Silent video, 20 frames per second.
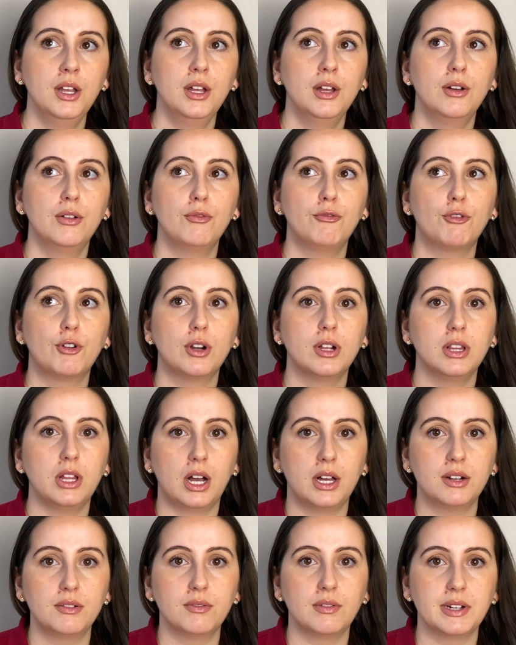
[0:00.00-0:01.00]
for a lot
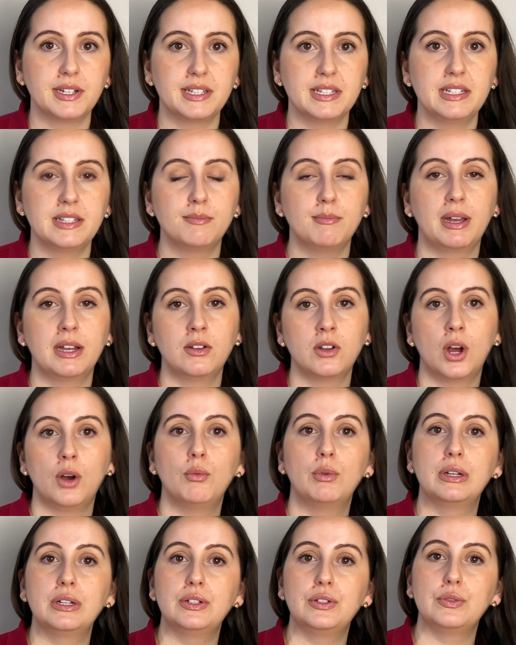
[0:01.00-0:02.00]
of reasons, might not want
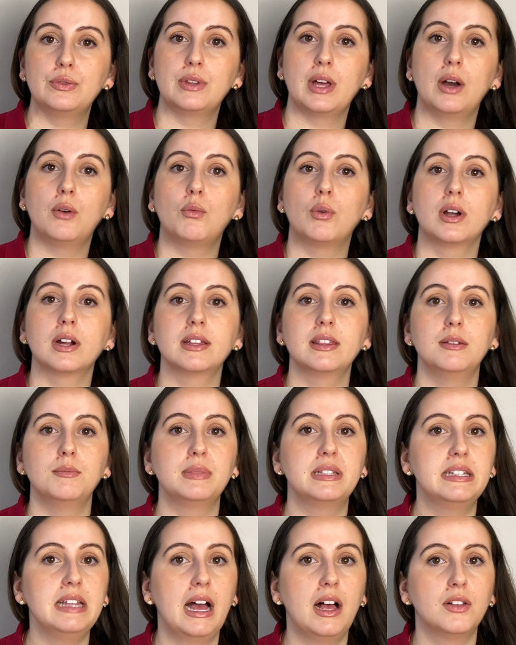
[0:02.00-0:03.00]
to do that work
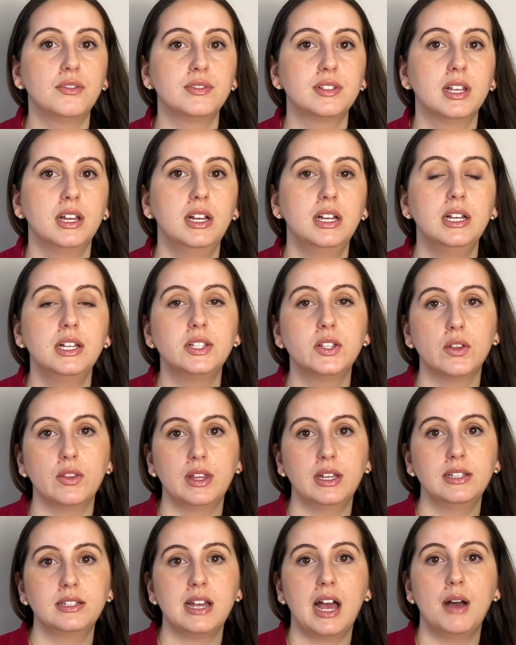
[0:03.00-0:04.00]
themselves. So they
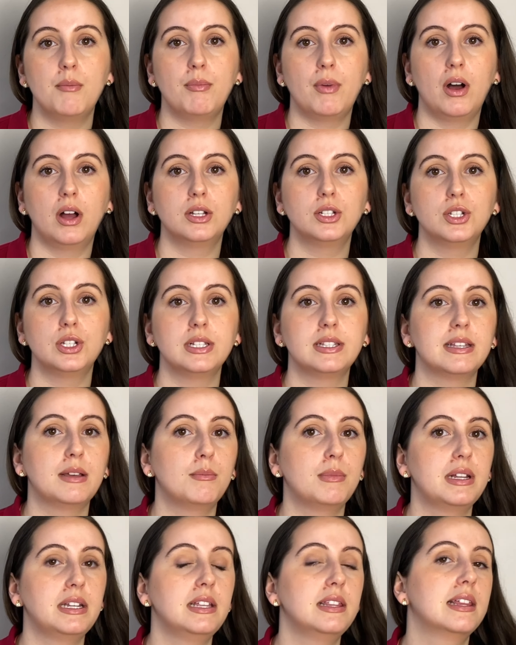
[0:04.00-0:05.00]
tap on to
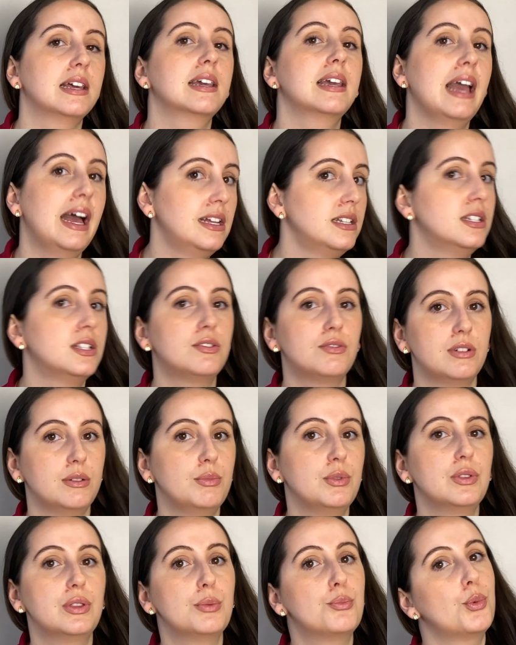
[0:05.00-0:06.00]
somebody that can distribute
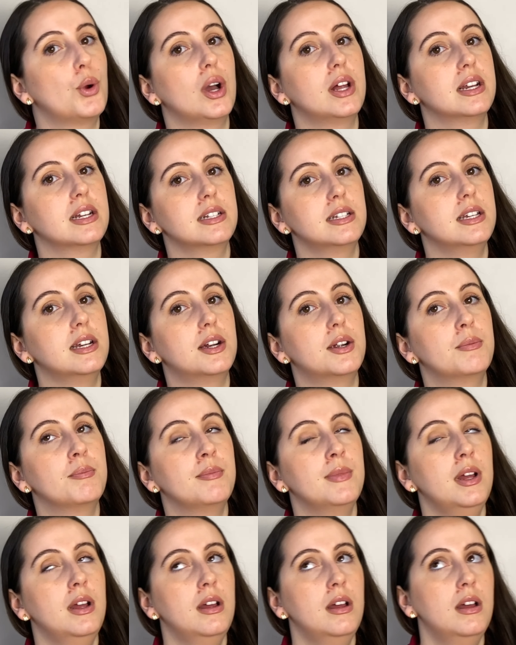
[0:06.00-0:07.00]
the product here.
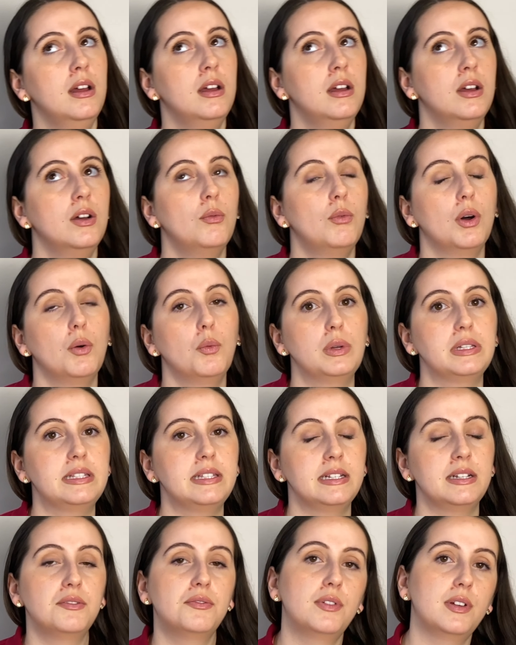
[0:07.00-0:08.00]
Well, what's in
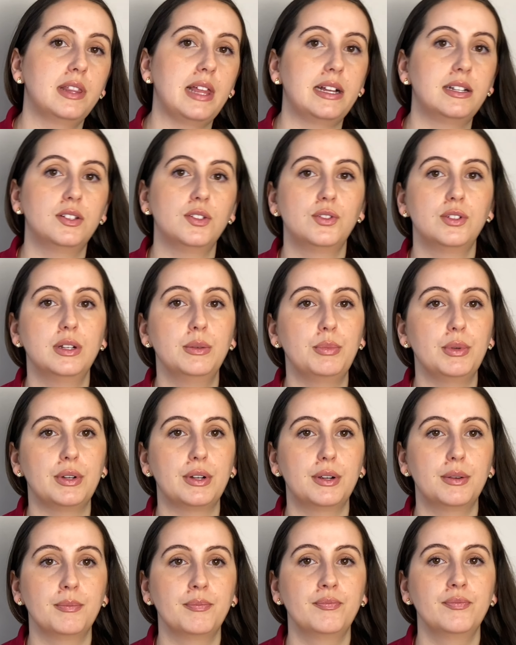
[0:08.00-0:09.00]
it for that distributor?
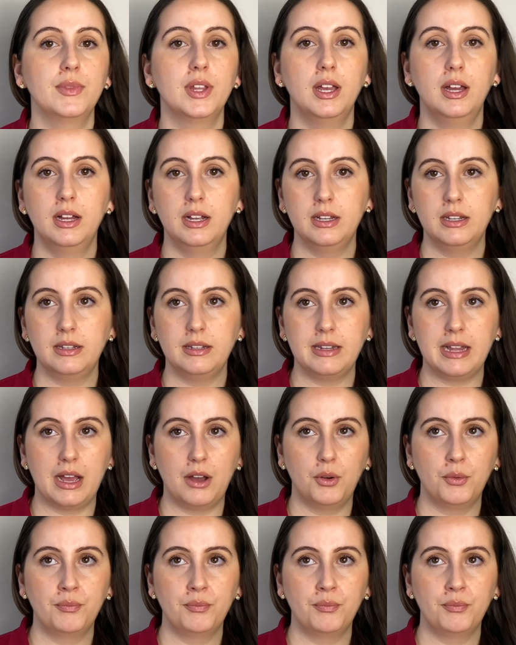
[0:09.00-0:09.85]
Now,